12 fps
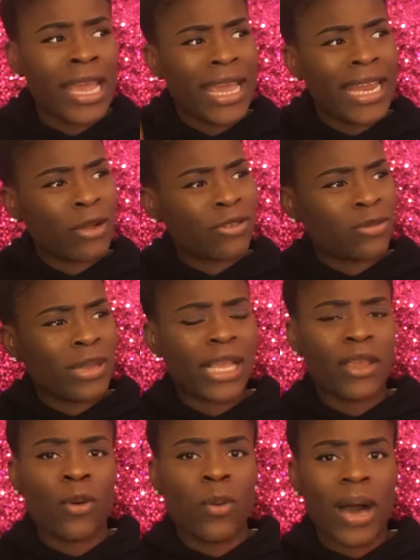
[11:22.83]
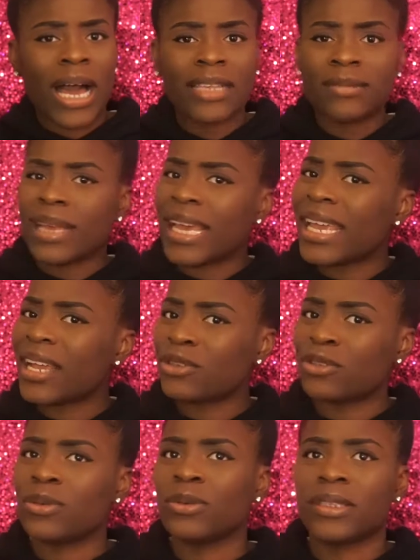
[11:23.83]
and I would just be like, yo, why is my hair
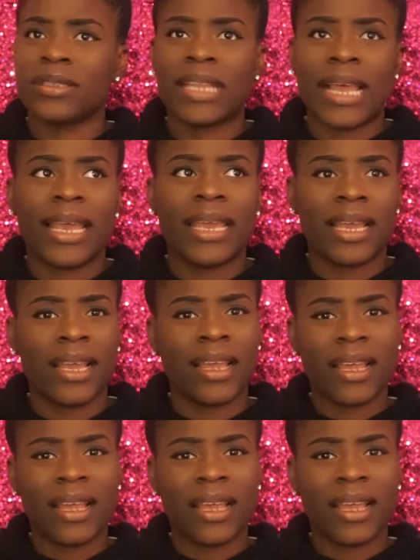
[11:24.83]
so, like,